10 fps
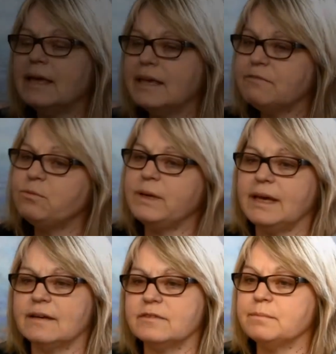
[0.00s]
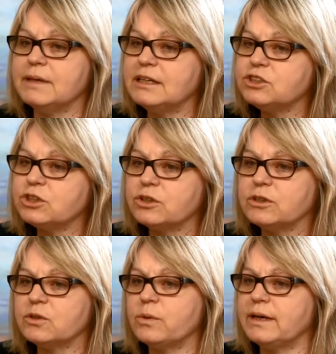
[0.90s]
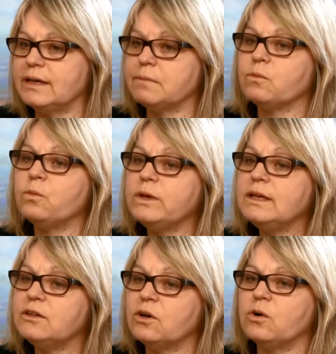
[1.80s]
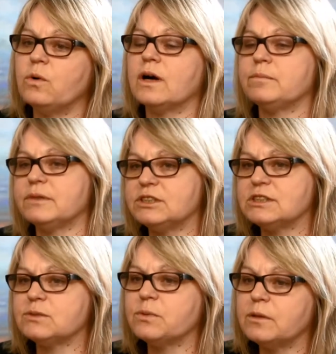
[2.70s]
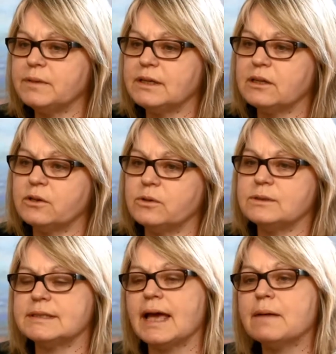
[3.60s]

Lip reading: If we have a major earthquake, we know our bridges will be closed,